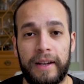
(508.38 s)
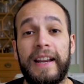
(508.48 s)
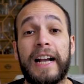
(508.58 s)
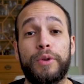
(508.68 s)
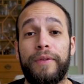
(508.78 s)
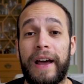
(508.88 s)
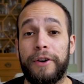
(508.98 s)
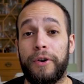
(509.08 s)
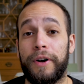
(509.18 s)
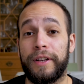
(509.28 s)
Next, we've
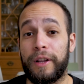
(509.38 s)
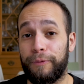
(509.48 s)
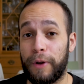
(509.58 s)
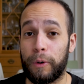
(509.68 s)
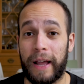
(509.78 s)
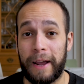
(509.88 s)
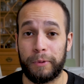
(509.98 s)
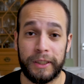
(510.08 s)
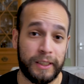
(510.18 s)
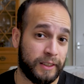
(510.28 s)
added on the fill light,
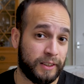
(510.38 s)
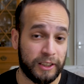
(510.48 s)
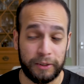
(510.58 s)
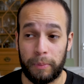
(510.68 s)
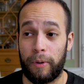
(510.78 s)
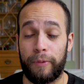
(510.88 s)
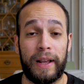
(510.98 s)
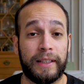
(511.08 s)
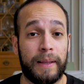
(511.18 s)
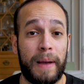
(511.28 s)
which is just my
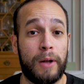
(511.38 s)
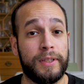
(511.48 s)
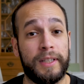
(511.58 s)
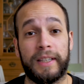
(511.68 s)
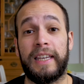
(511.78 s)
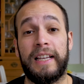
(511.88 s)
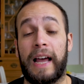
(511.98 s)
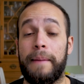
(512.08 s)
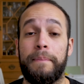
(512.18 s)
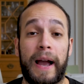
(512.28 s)
reflector bouncing the key
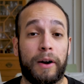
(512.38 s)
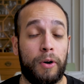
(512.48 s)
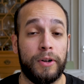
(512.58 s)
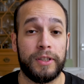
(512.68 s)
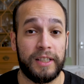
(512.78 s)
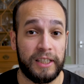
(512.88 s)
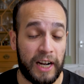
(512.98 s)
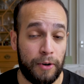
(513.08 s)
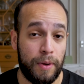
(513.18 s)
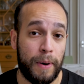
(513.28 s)
light back onto the
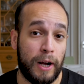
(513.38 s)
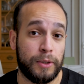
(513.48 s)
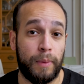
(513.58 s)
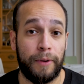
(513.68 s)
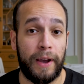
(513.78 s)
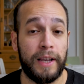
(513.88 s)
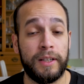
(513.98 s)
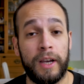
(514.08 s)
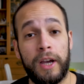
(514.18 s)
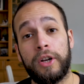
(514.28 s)
shadowy parts of my
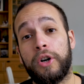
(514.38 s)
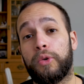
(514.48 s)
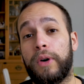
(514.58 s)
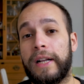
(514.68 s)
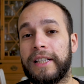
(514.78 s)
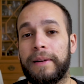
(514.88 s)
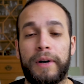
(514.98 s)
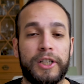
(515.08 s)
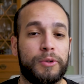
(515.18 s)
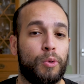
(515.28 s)
face, creating a
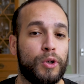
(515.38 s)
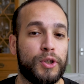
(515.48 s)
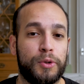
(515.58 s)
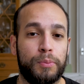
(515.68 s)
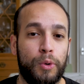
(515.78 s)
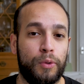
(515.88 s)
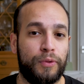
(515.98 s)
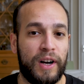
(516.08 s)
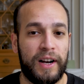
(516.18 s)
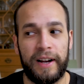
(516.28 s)
much more
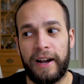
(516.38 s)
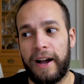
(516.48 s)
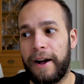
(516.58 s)
smoother